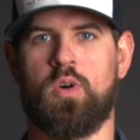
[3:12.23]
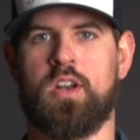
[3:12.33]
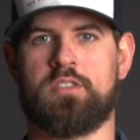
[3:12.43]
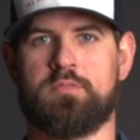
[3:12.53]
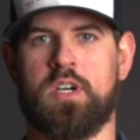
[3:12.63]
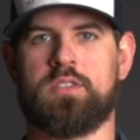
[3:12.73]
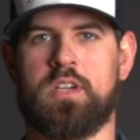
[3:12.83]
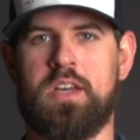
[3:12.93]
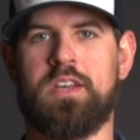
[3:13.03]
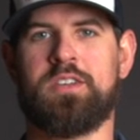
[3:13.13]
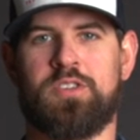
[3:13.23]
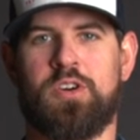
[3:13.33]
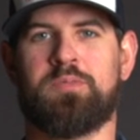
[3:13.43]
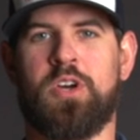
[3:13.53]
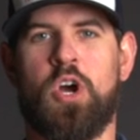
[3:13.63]
quite as much.
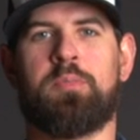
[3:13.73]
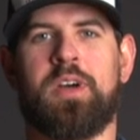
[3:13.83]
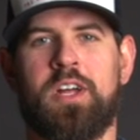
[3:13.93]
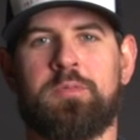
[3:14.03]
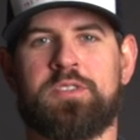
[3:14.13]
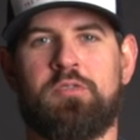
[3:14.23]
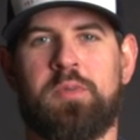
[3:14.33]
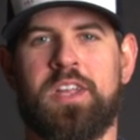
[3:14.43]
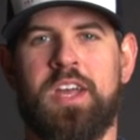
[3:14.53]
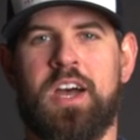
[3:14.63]
So hope that helps everybody